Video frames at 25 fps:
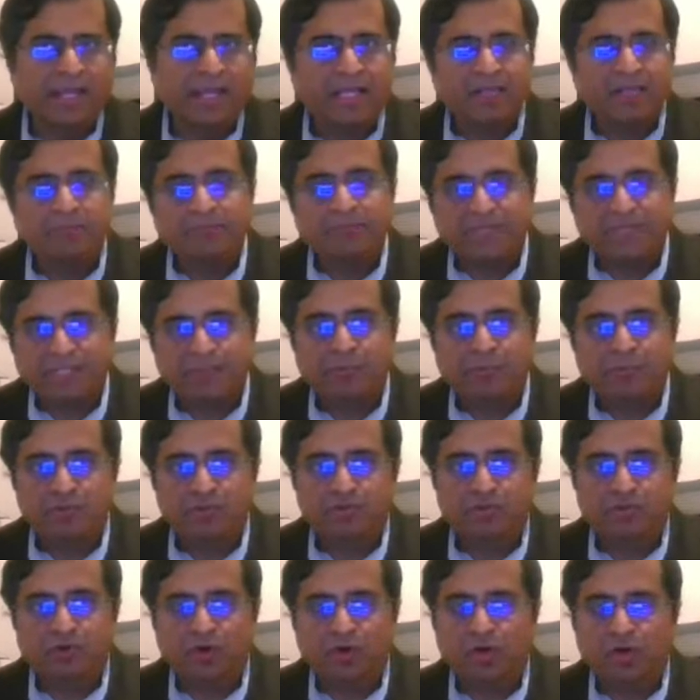and be able
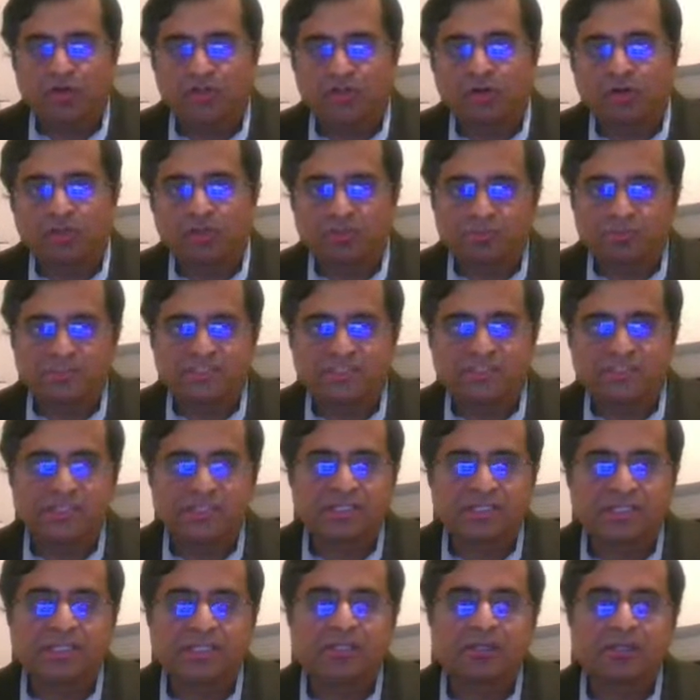to
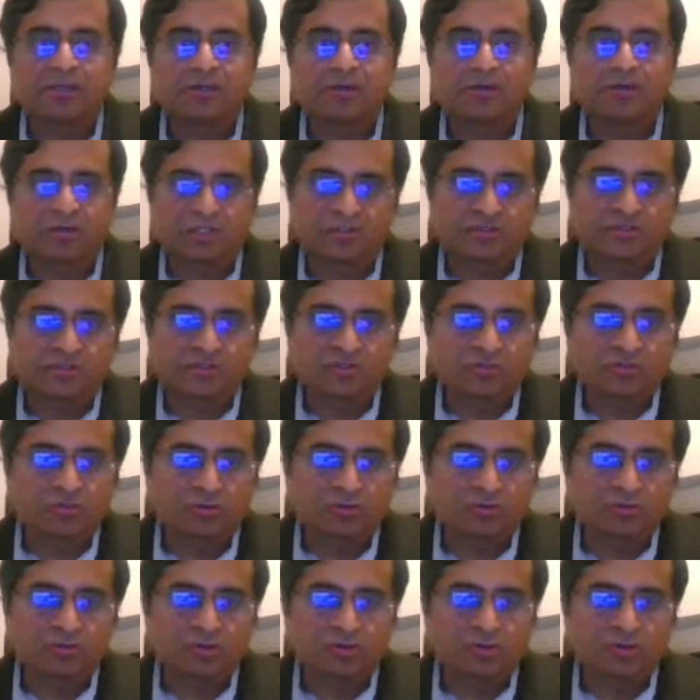autonomously
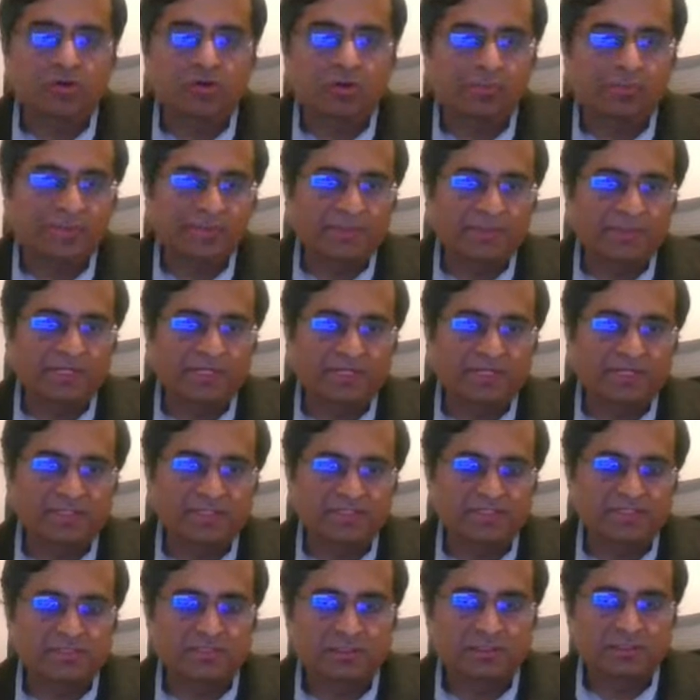control or
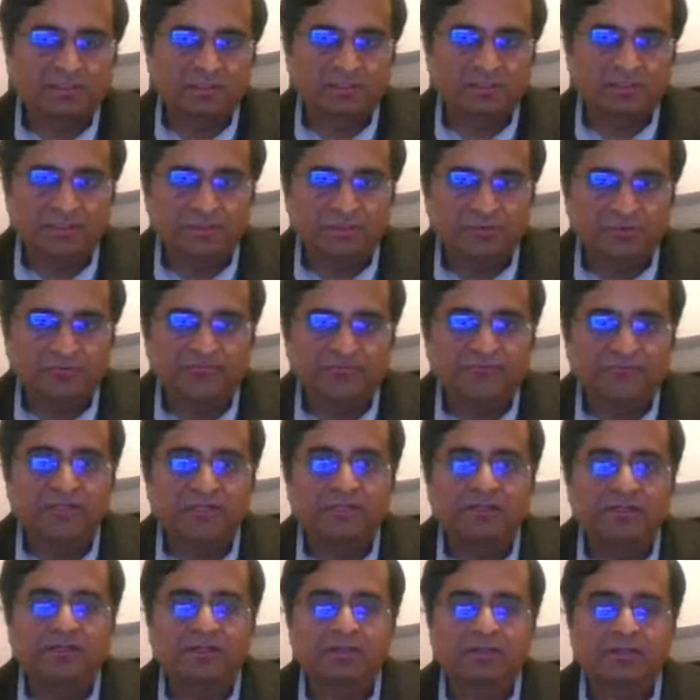optimize your
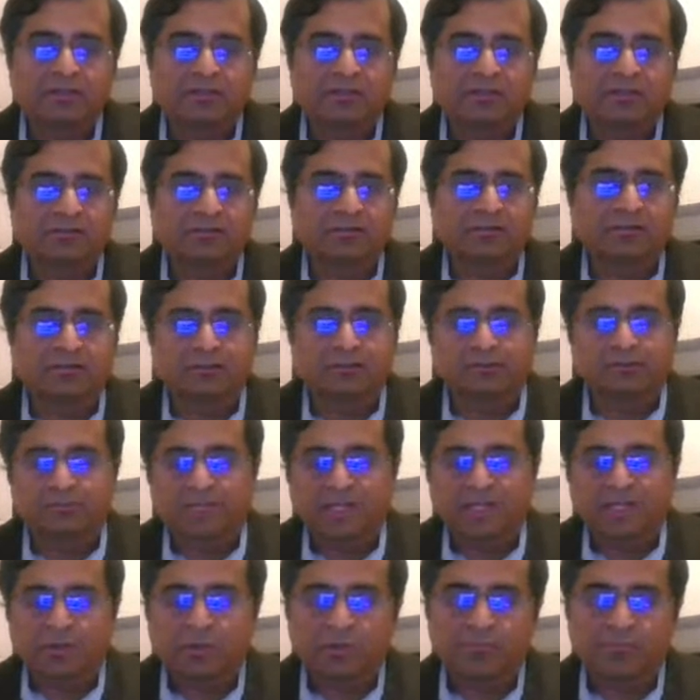field
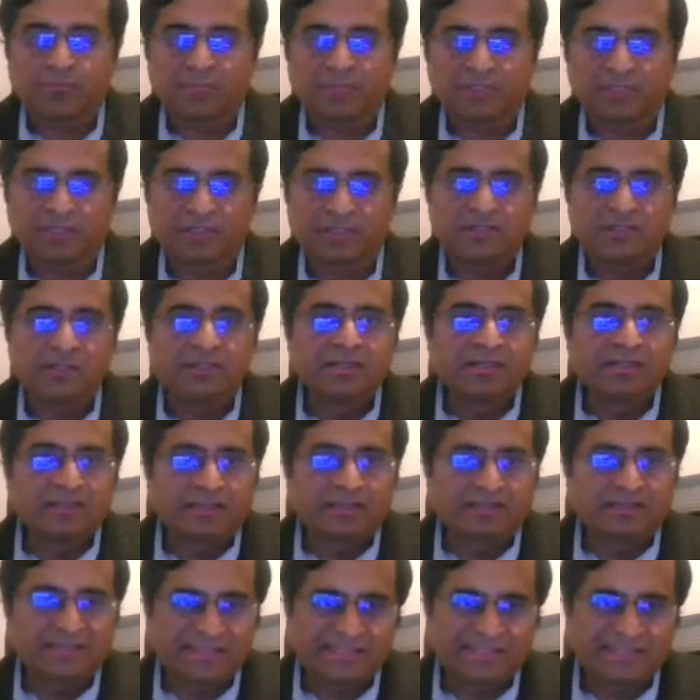equipment.
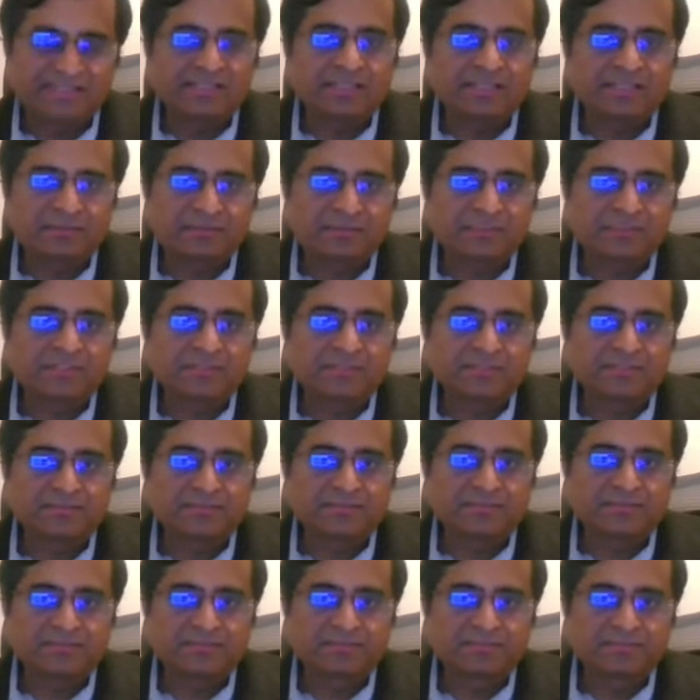Next slide, please.
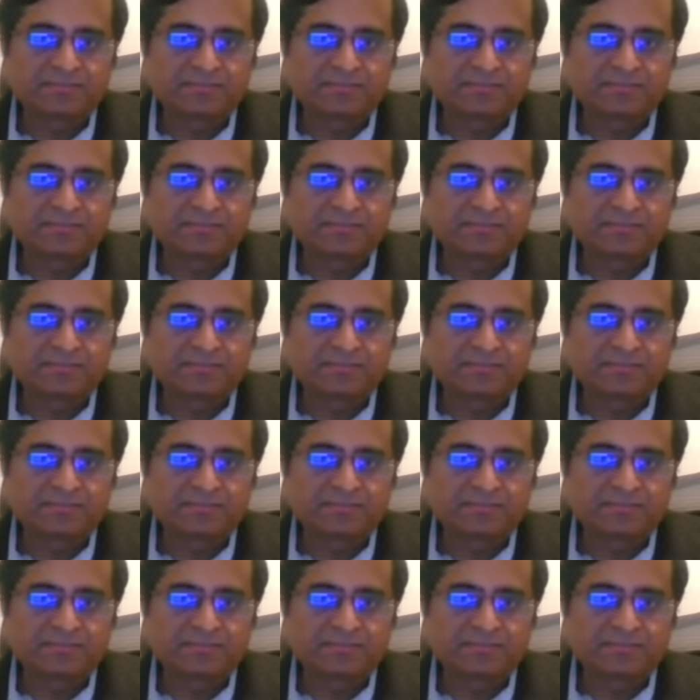